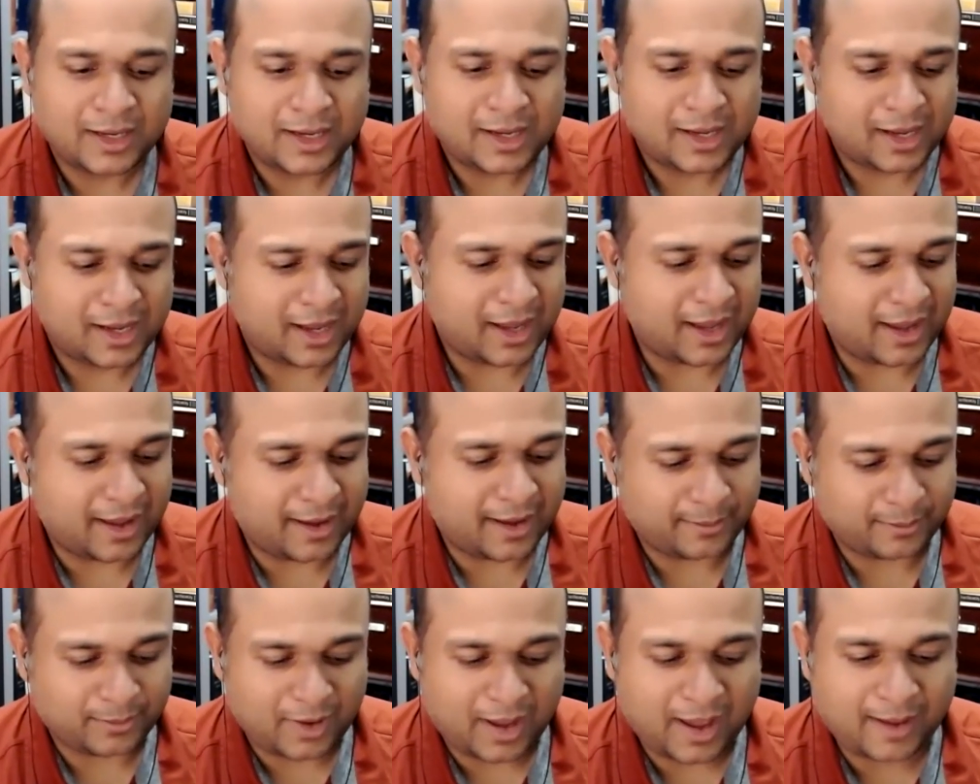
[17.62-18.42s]

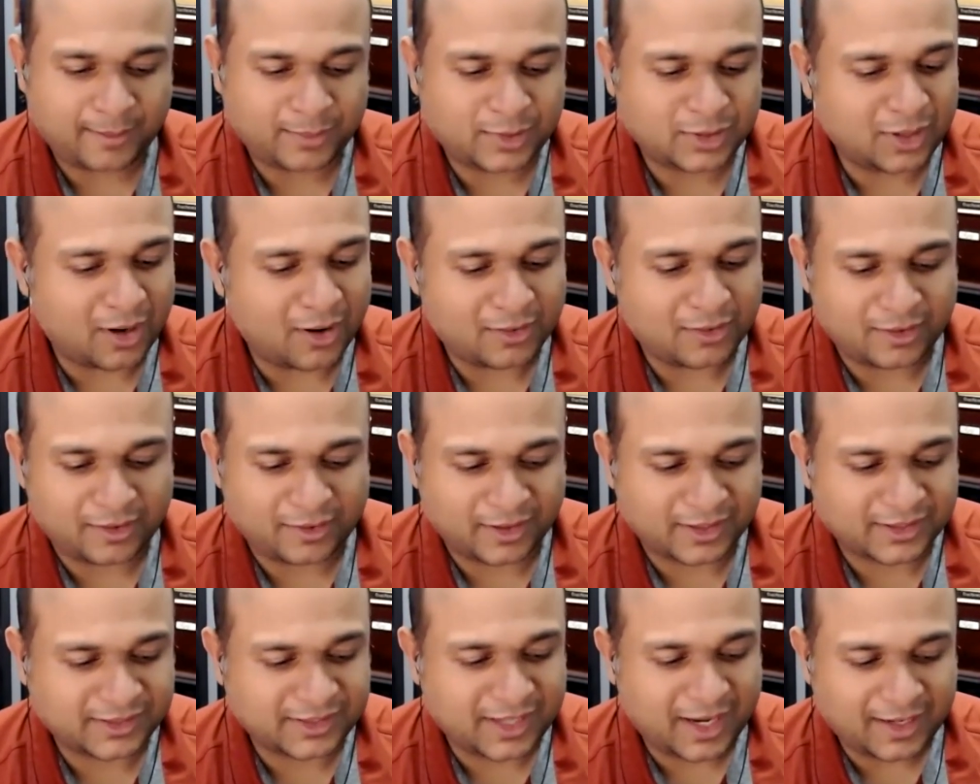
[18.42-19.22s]
I'm starting
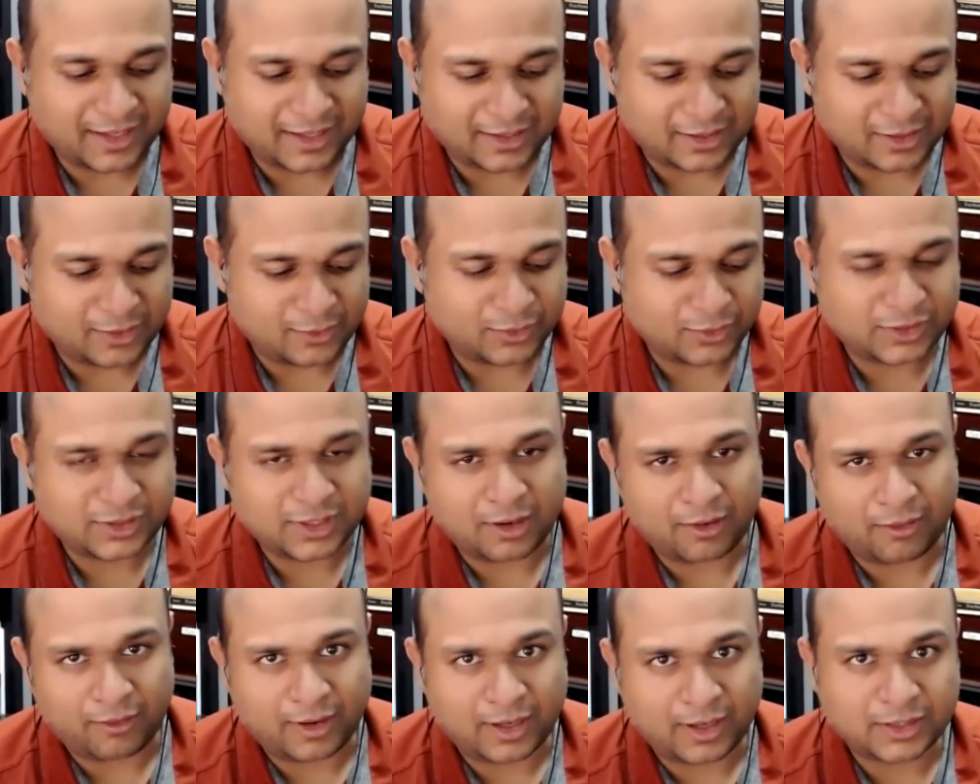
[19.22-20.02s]
an exciting new
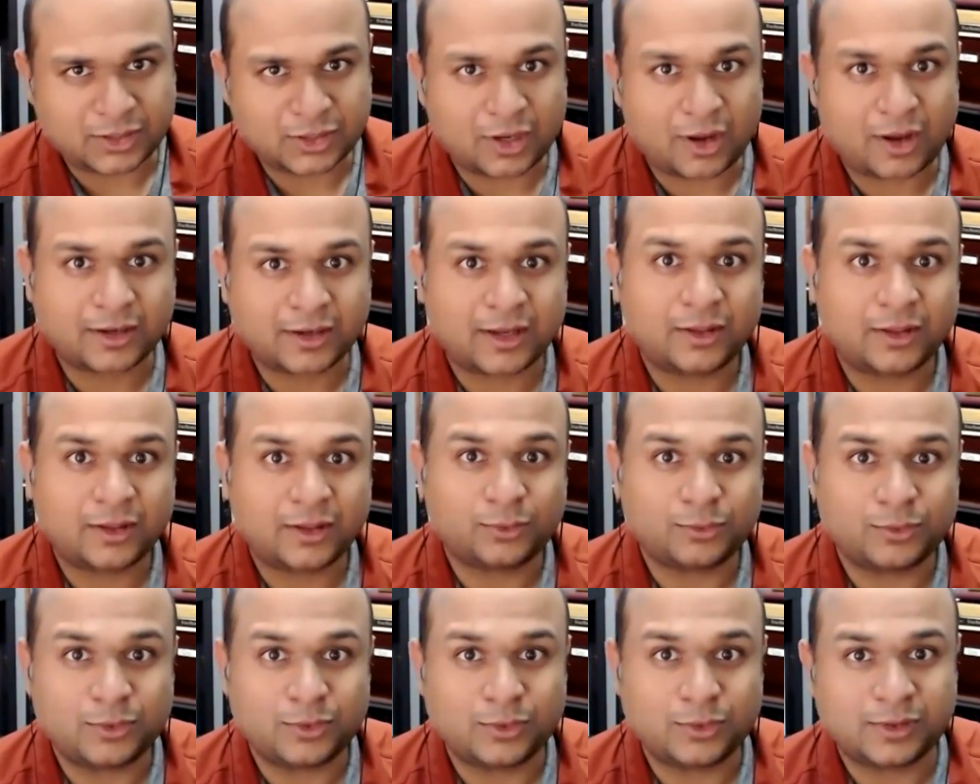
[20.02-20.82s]
series talking
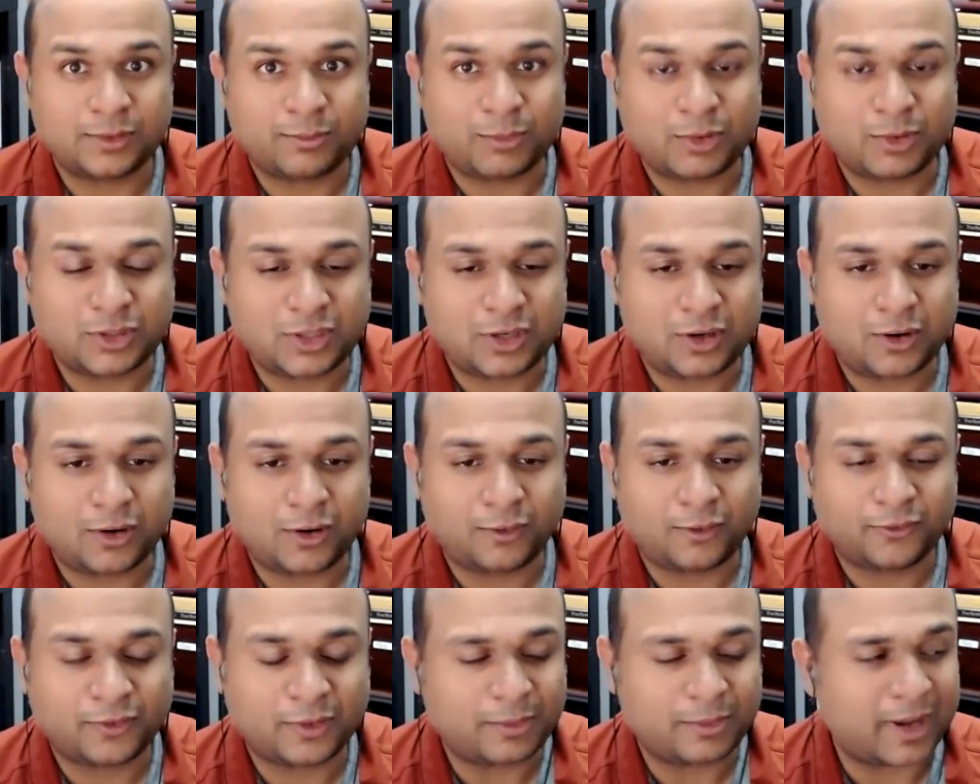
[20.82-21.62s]
through some
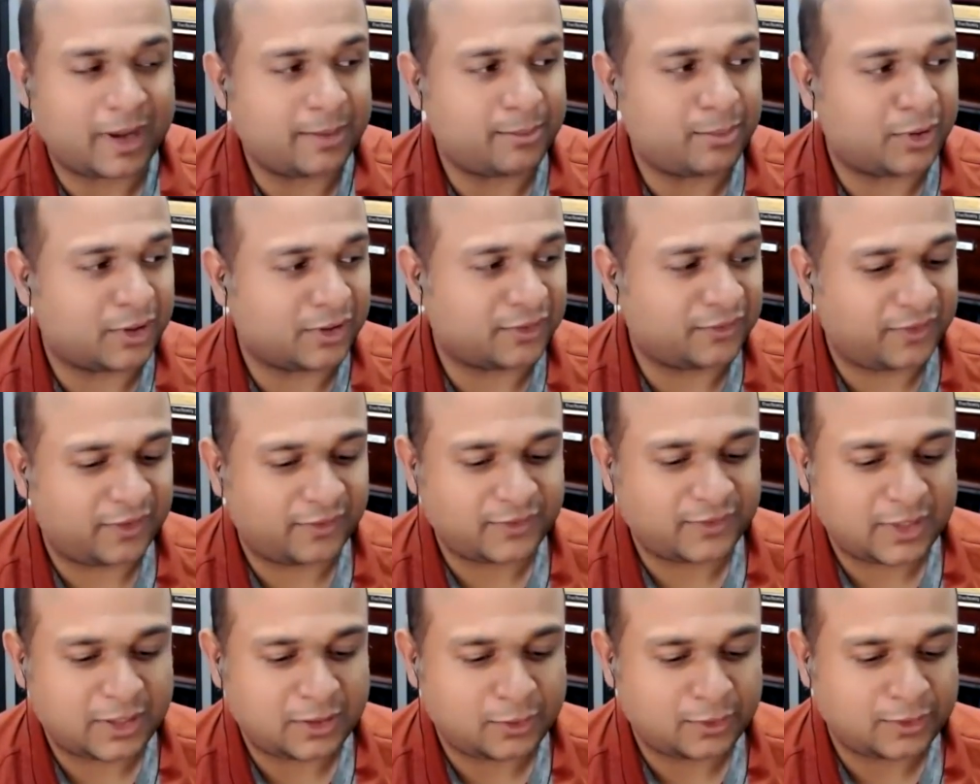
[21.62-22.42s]
material from my book,
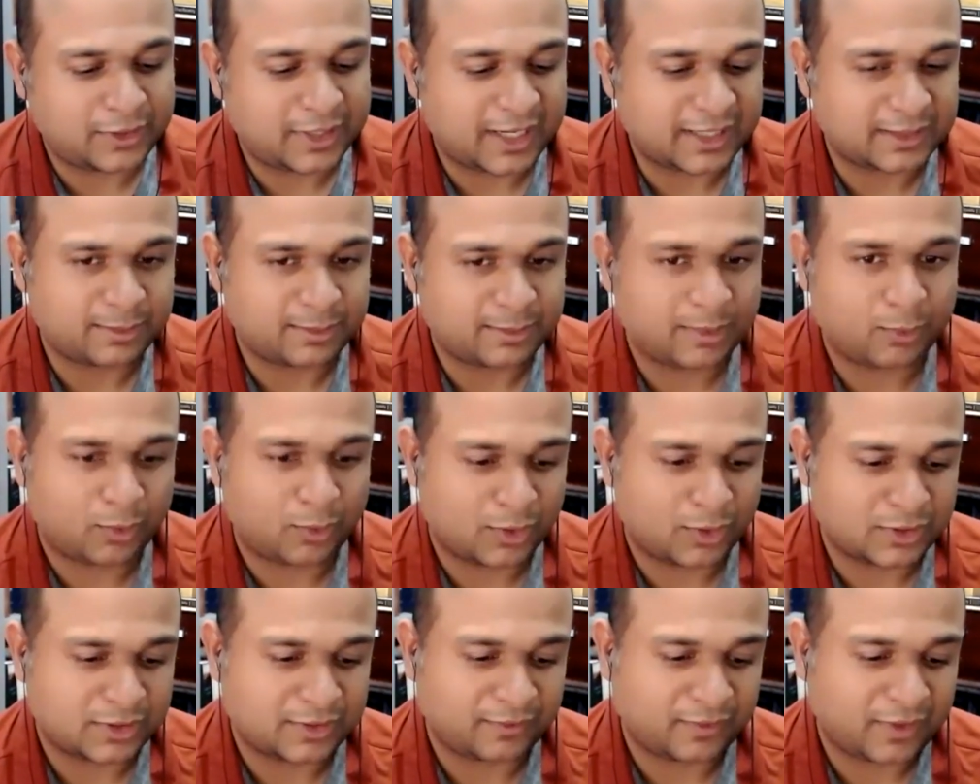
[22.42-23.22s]
50 New Testament
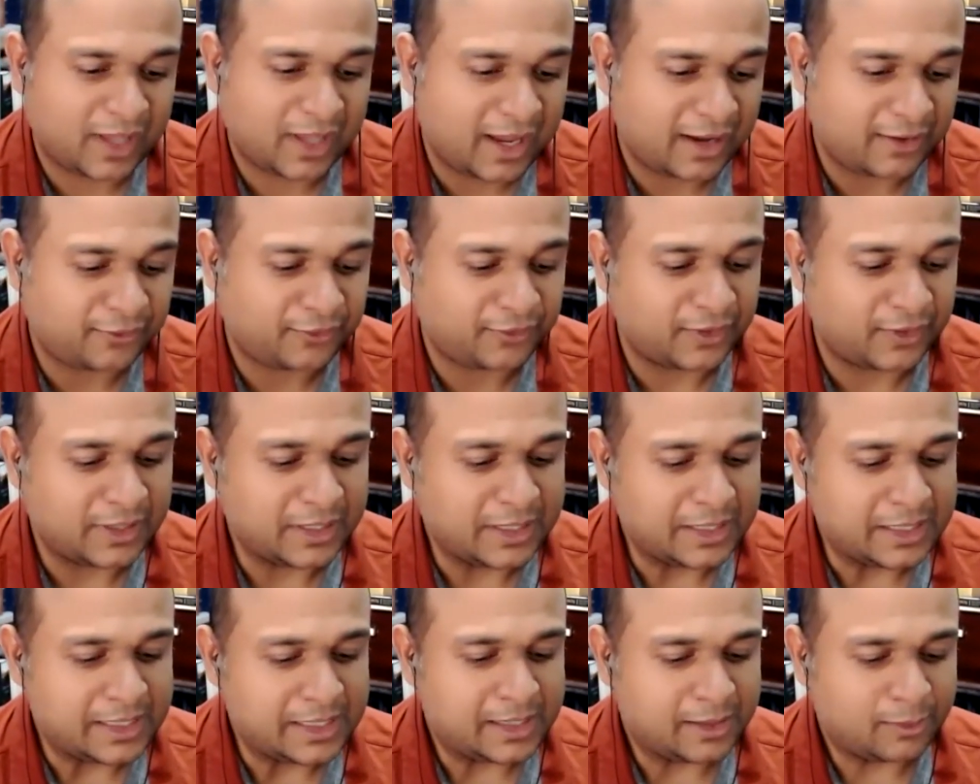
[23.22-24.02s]
Words of Life
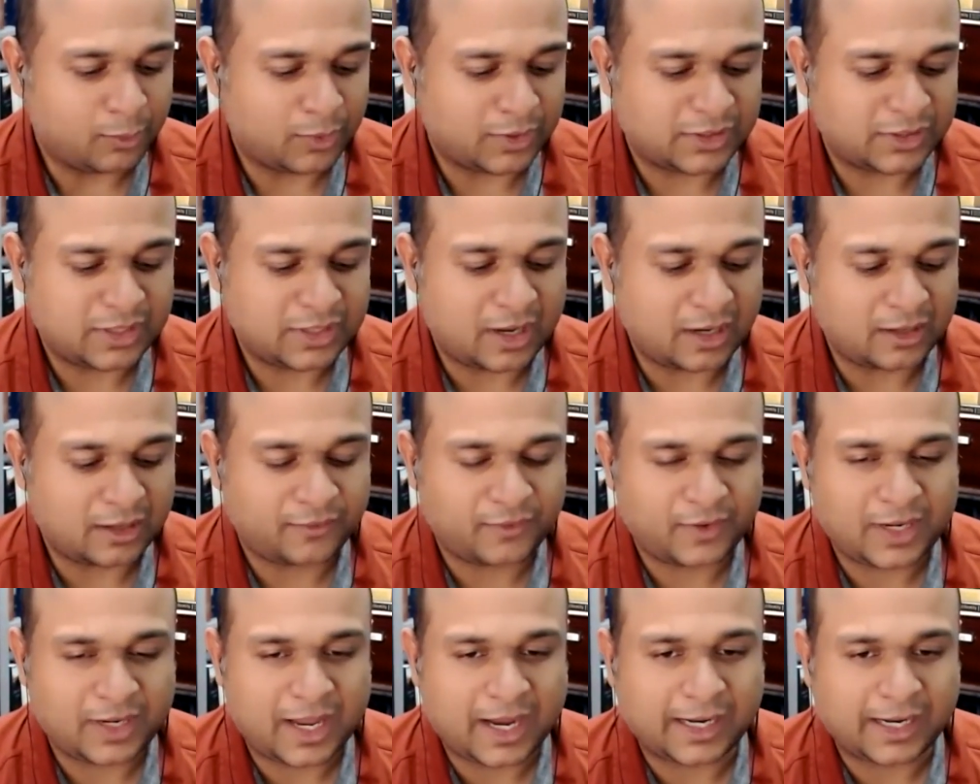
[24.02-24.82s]
with
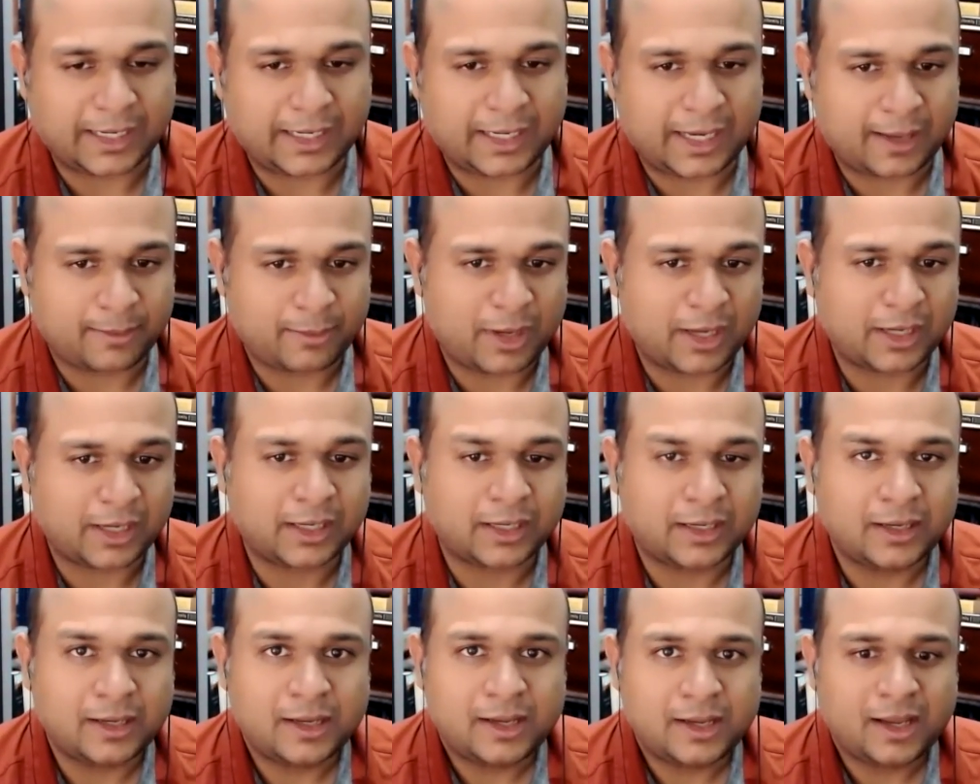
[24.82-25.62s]
Zondervan
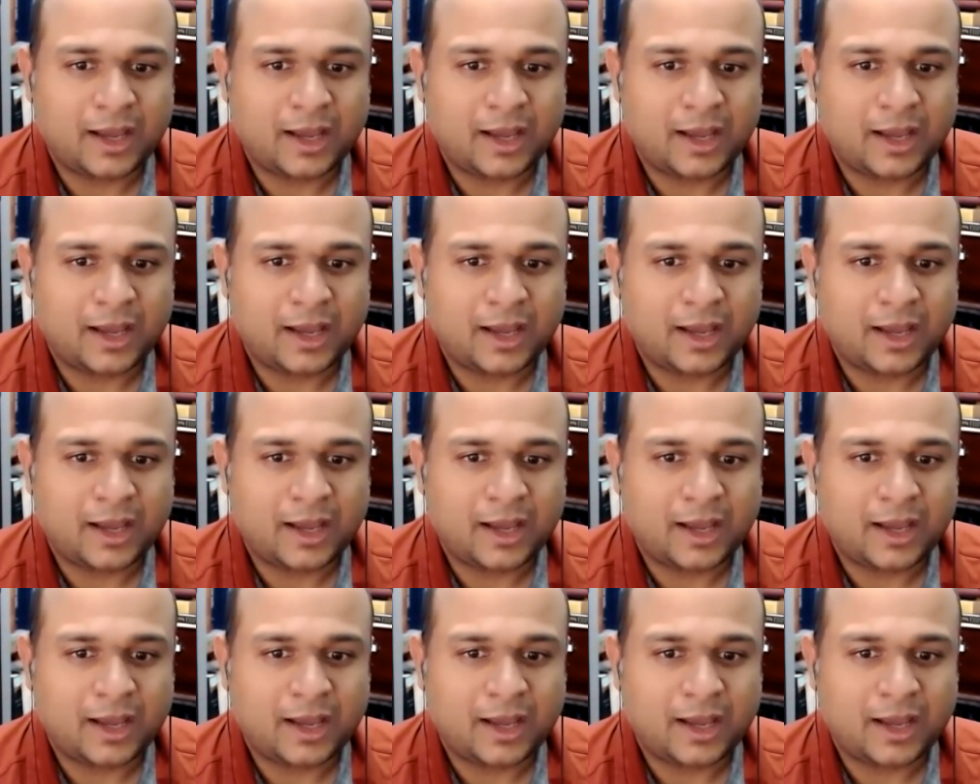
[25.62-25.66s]
Academic.